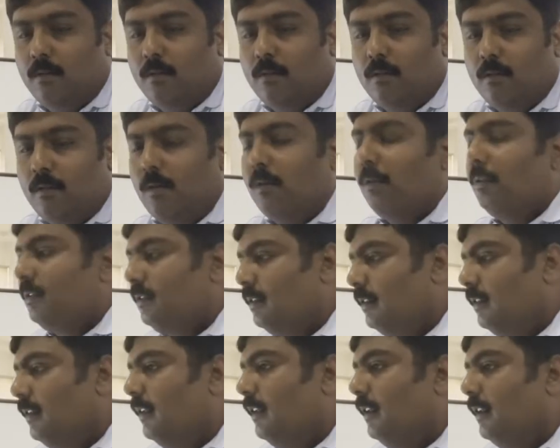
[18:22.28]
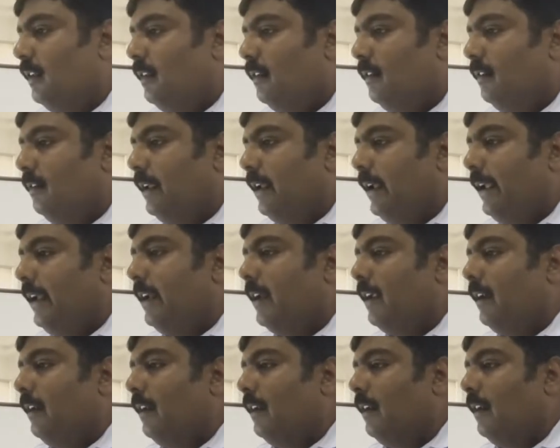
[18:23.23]
crores, I
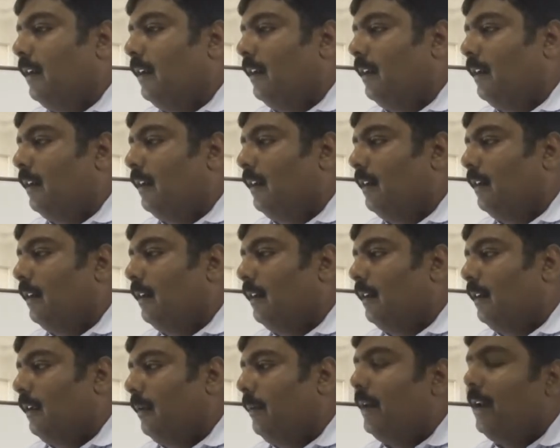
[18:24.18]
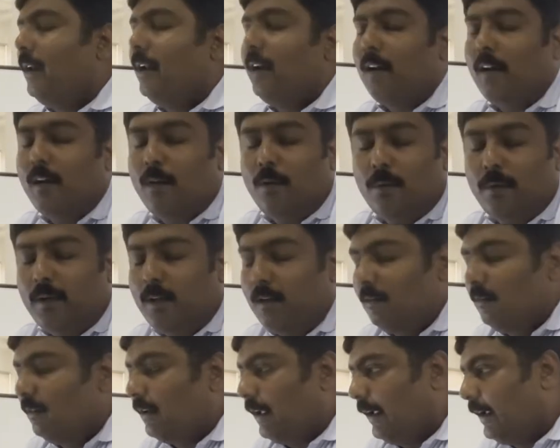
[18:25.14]
can immediately do it.
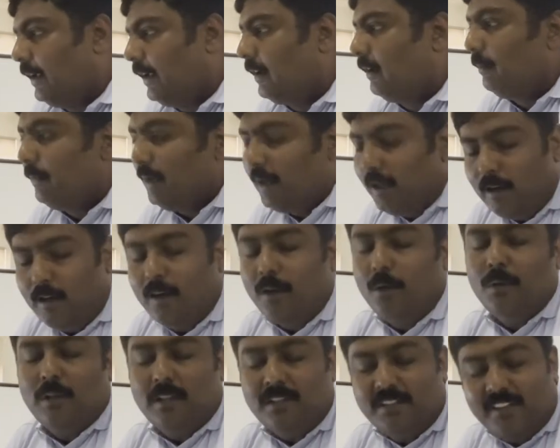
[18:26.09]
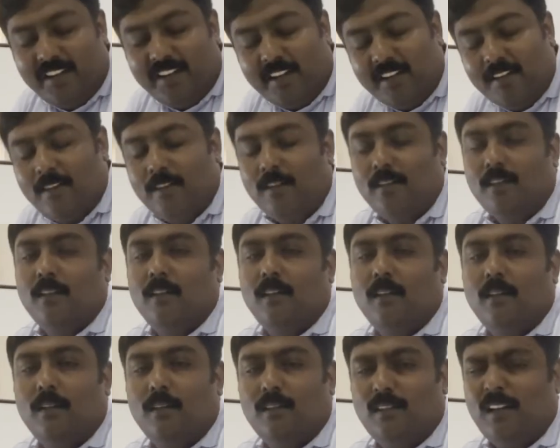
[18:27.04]
I can immediately do the changes.
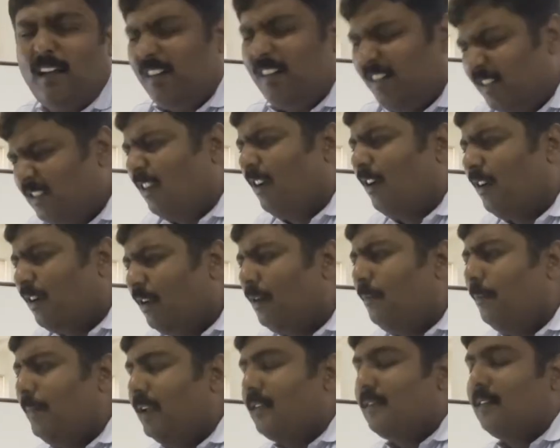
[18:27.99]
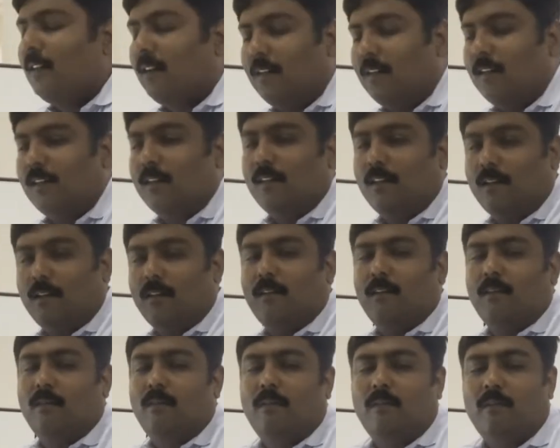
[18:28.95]
It's all based on
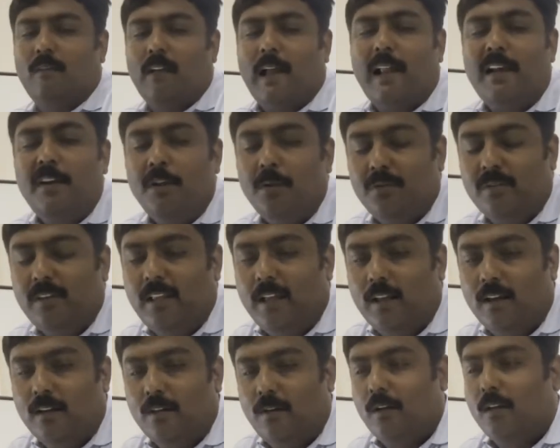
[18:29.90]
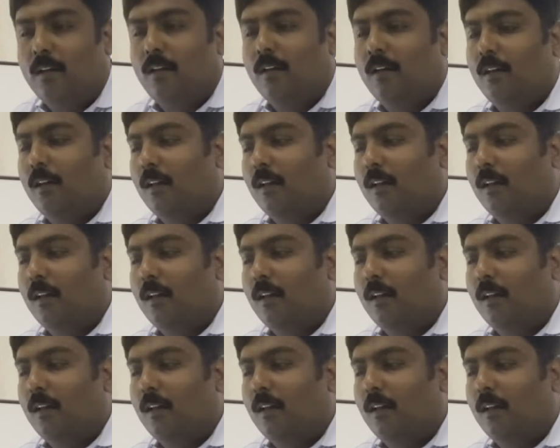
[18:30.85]
the values there. You can